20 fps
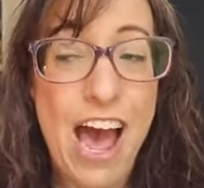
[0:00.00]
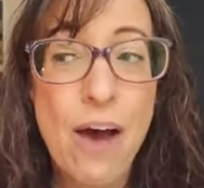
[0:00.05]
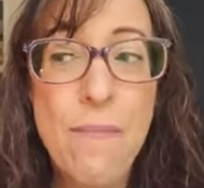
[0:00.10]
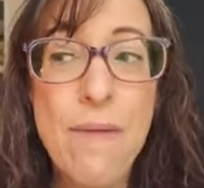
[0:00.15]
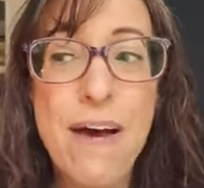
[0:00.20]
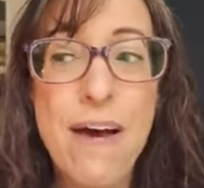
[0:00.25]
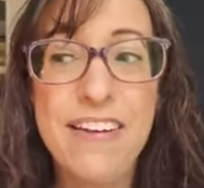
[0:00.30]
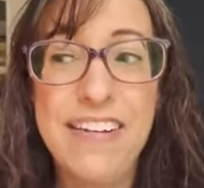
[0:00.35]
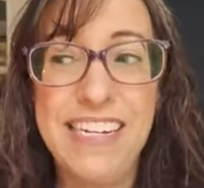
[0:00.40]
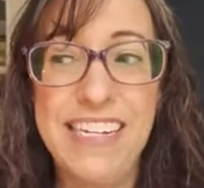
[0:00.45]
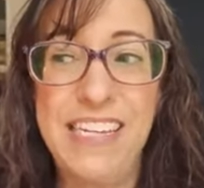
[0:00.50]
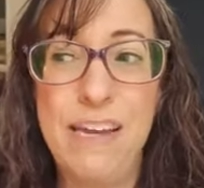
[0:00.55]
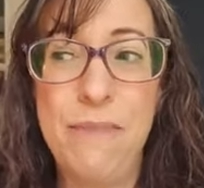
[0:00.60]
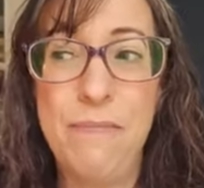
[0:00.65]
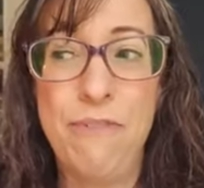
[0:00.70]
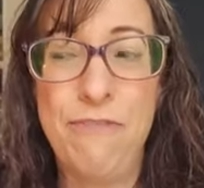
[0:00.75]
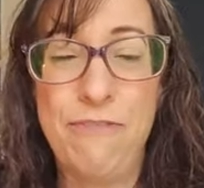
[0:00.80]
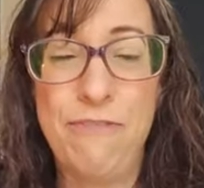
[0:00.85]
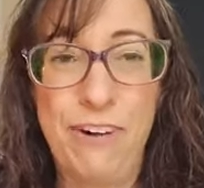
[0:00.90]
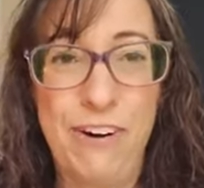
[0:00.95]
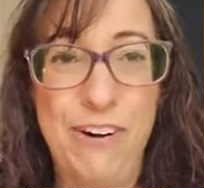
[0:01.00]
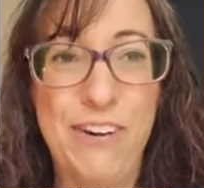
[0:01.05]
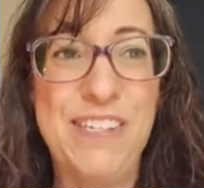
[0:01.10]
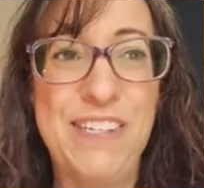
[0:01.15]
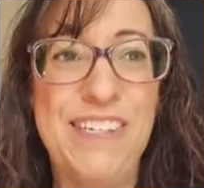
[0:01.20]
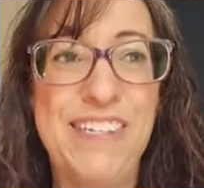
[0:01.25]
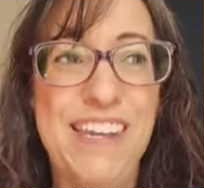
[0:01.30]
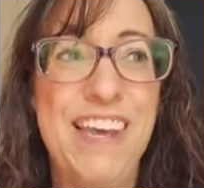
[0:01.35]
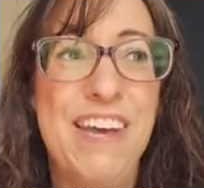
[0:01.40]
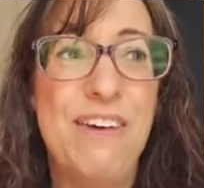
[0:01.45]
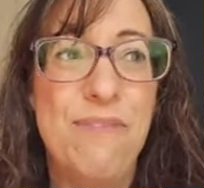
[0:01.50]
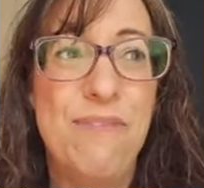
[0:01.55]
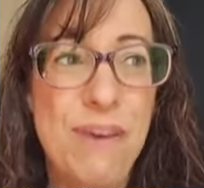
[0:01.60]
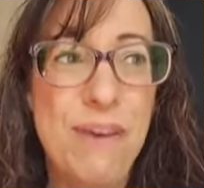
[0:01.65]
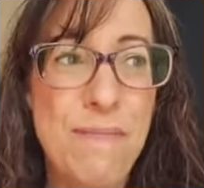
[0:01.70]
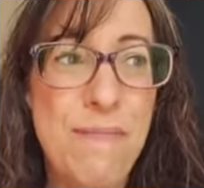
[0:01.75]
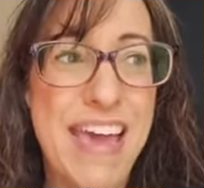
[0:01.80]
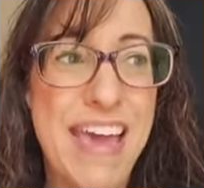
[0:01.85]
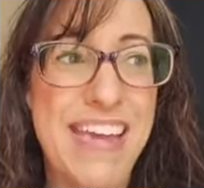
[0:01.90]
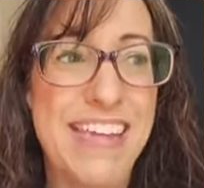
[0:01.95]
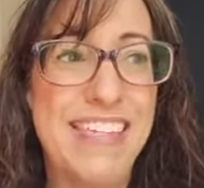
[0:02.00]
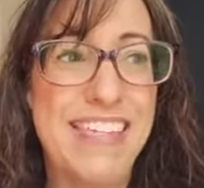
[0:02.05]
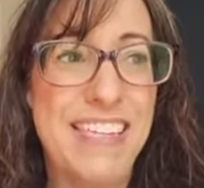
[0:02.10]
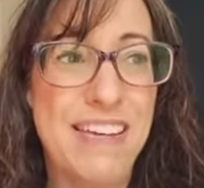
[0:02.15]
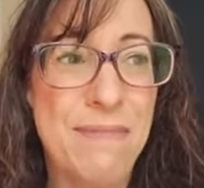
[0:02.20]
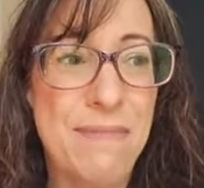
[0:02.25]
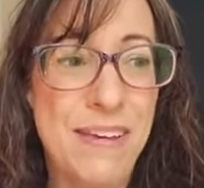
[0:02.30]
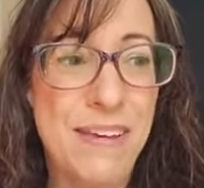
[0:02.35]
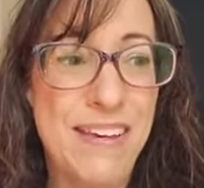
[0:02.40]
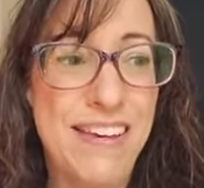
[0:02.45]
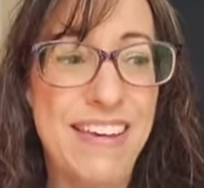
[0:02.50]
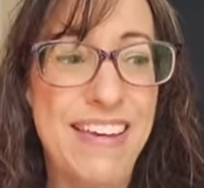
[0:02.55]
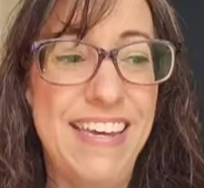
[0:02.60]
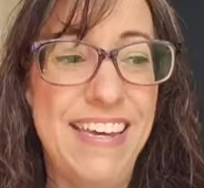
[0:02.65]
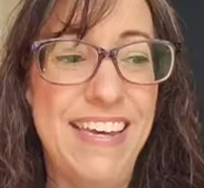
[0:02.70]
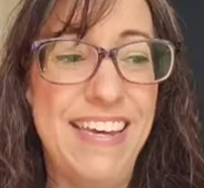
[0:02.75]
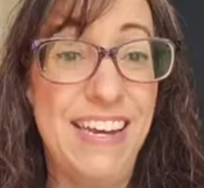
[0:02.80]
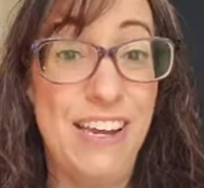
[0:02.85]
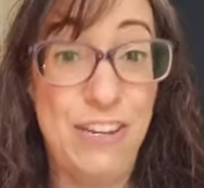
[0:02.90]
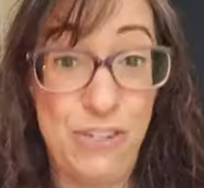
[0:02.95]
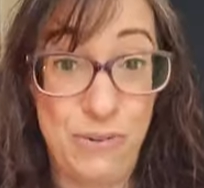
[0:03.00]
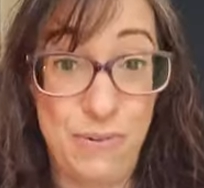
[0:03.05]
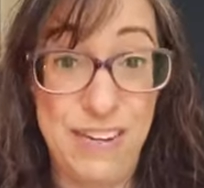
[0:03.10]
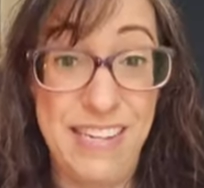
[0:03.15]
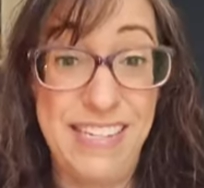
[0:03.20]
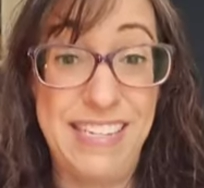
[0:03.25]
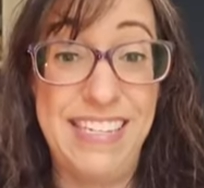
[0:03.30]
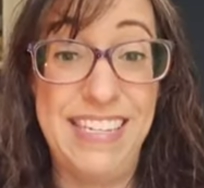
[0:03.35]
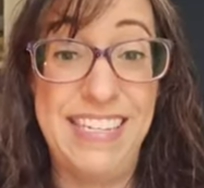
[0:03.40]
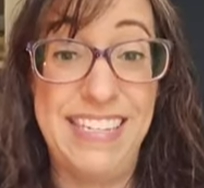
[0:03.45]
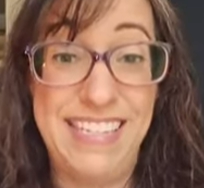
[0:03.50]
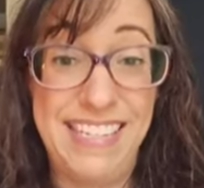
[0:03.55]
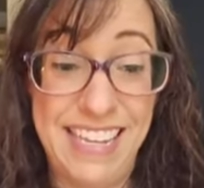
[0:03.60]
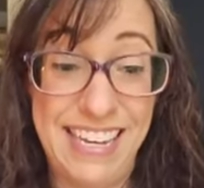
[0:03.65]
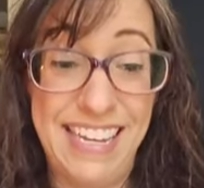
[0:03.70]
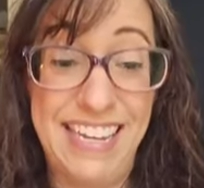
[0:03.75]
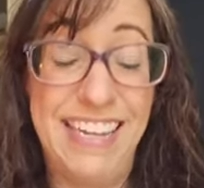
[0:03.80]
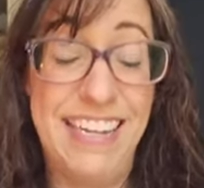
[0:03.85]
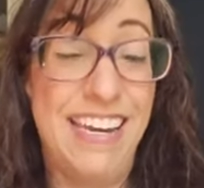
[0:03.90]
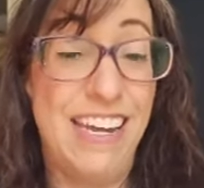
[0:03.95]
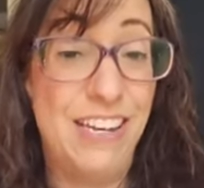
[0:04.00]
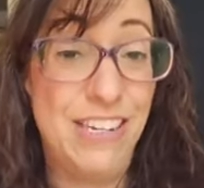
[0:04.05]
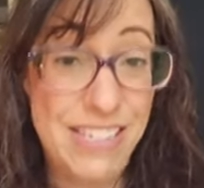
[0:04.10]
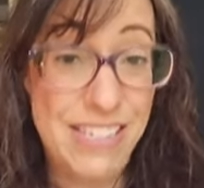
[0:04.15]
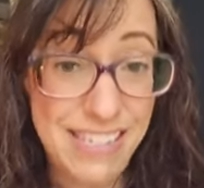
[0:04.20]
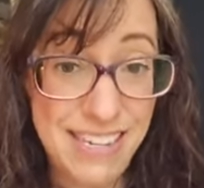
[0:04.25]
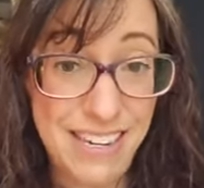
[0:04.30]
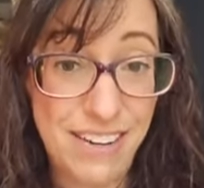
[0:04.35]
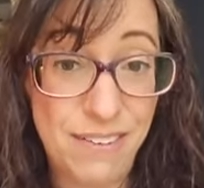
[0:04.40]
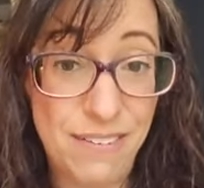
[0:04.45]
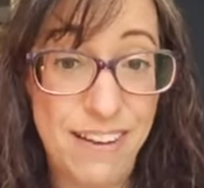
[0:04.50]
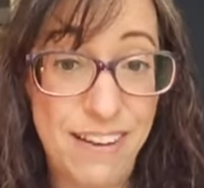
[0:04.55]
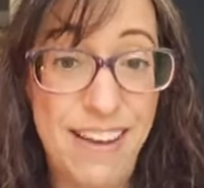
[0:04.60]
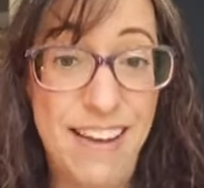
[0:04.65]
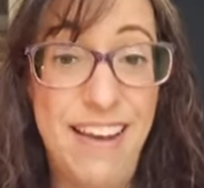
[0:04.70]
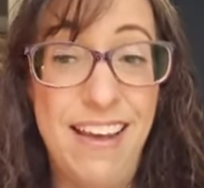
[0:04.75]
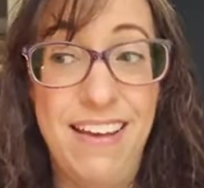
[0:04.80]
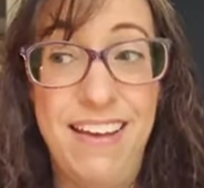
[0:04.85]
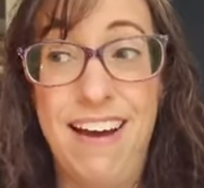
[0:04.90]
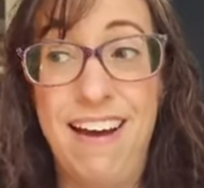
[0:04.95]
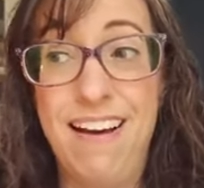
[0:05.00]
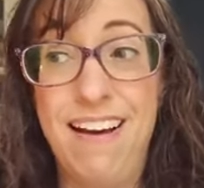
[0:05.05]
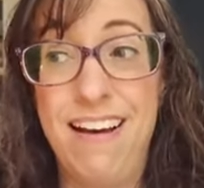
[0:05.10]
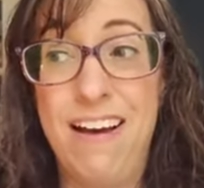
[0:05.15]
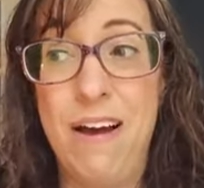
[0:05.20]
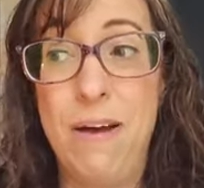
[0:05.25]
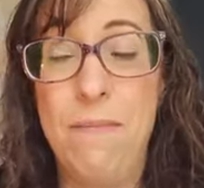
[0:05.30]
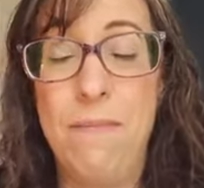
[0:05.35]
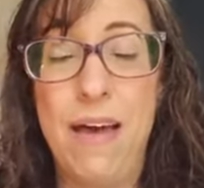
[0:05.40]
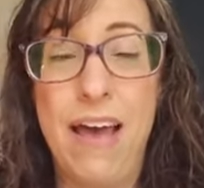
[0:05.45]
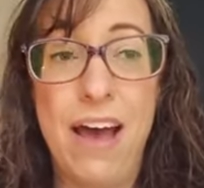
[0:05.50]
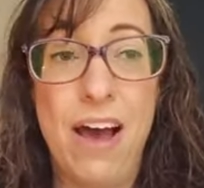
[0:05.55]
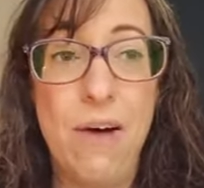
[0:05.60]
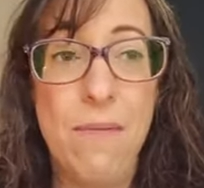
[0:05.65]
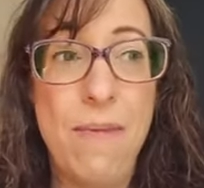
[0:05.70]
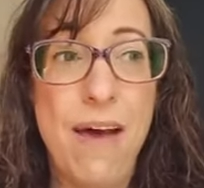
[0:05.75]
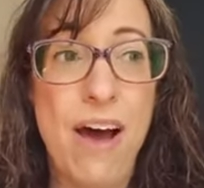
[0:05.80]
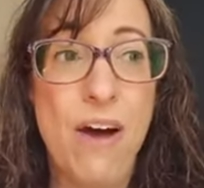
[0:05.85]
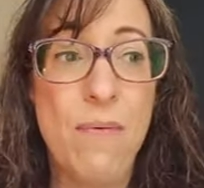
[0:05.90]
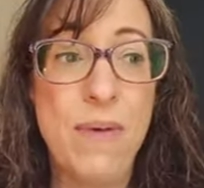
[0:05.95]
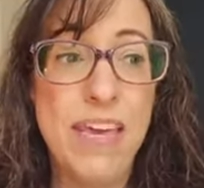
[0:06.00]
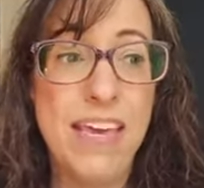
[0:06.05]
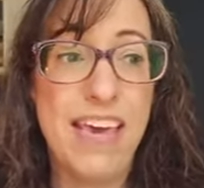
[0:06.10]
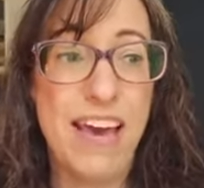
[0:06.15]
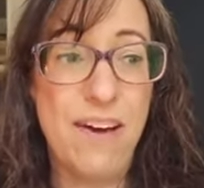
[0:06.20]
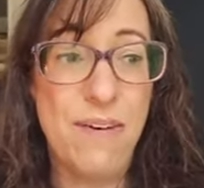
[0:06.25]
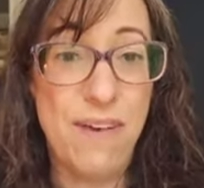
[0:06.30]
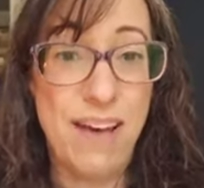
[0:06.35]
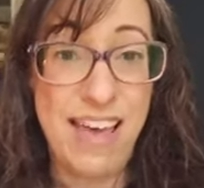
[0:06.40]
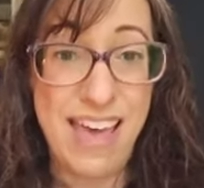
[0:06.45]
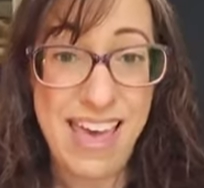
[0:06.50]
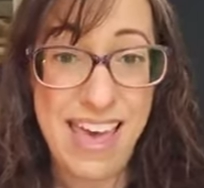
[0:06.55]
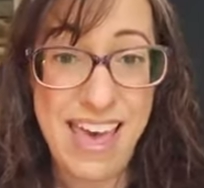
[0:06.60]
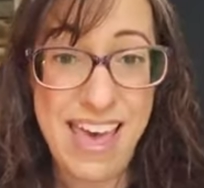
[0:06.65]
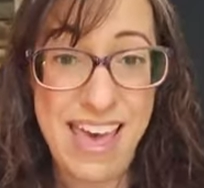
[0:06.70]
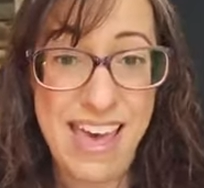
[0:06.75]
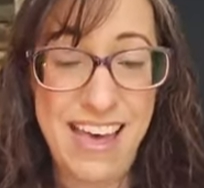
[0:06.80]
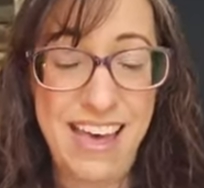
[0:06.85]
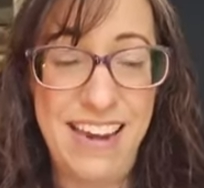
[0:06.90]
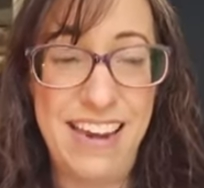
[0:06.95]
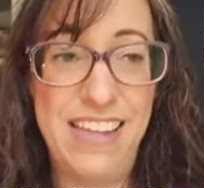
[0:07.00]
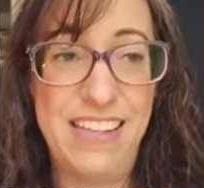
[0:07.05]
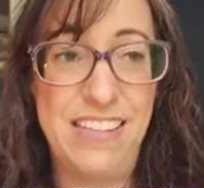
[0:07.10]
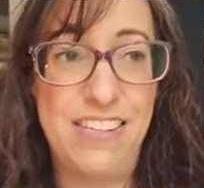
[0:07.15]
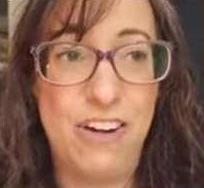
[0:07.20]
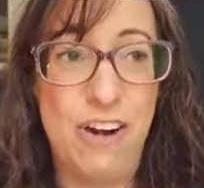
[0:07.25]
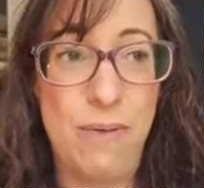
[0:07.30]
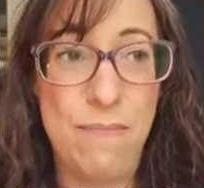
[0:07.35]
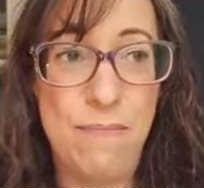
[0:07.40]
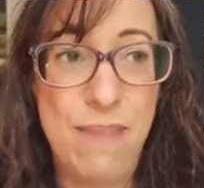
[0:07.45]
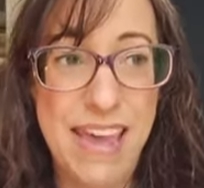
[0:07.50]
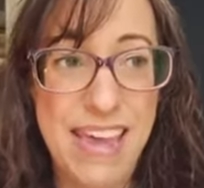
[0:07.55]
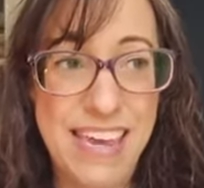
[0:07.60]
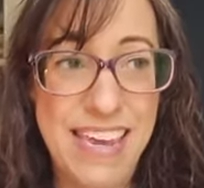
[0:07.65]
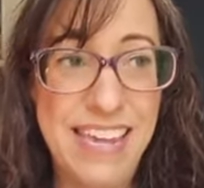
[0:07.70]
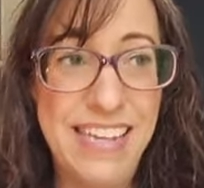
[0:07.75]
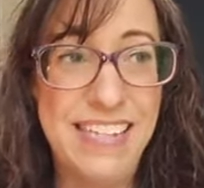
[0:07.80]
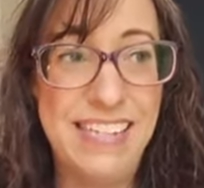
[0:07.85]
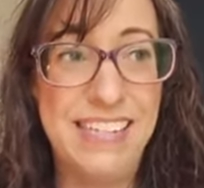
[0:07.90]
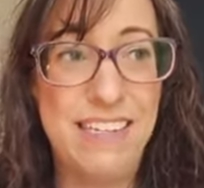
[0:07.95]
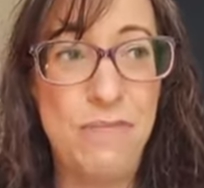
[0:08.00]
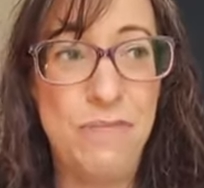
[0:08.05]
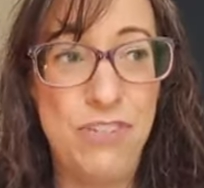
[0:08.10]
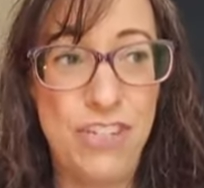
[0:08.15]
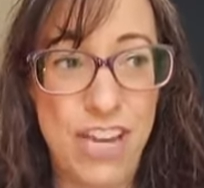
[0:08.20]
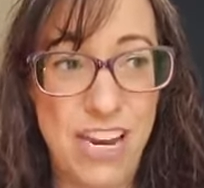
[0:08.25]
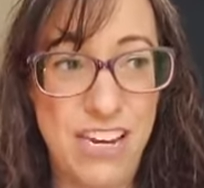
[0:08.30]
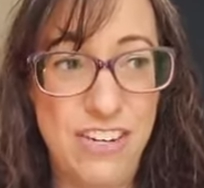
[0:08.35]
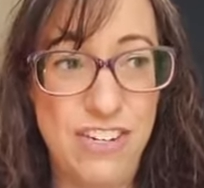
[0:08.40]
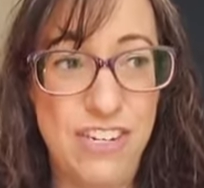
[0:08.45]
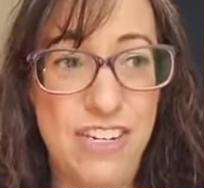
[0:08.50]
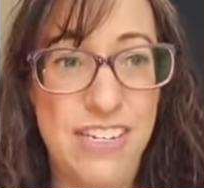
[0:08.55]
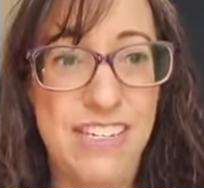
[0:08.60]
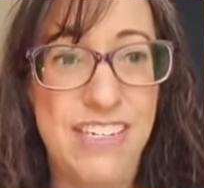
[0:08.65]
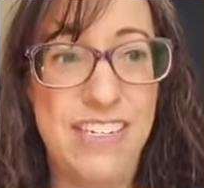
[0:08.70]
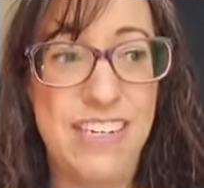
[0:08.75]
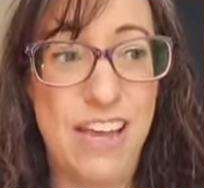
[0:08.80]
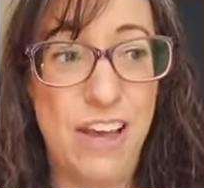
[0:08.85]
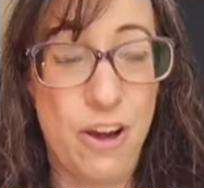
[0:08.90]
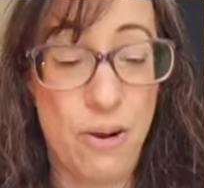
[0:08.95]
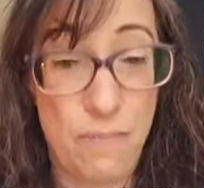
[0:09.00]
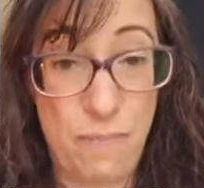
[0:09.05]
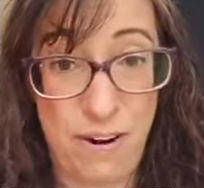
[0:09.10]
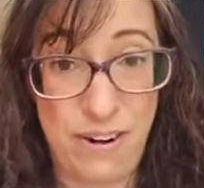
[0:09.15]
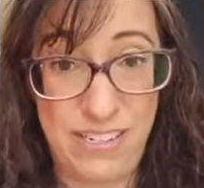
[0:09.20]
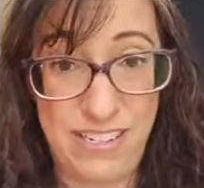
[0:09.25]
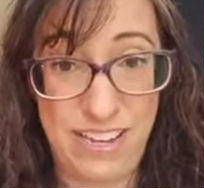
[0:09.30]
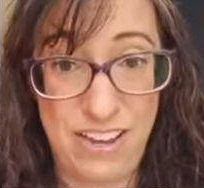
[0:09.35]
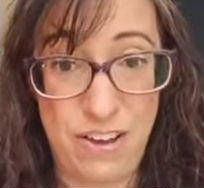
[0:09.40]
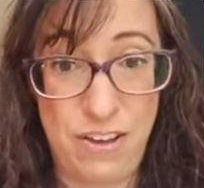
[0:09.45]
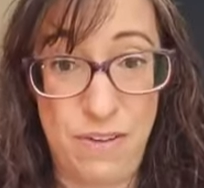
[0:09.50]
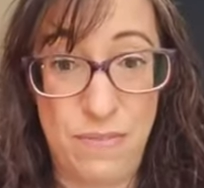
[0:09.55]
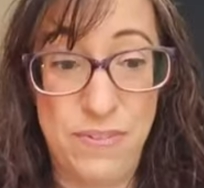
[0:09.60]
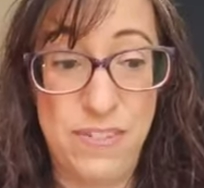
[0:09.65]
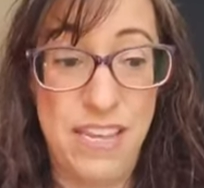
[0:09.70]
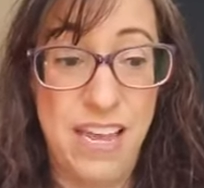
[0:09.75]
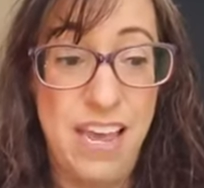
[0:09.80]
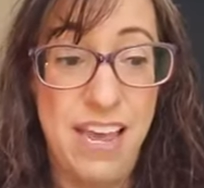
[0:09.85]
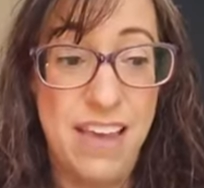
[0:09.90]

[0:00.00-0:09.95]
how about December 1st? We make some good choices then too. Um, how about we go ahead and start making some changes to help ourselves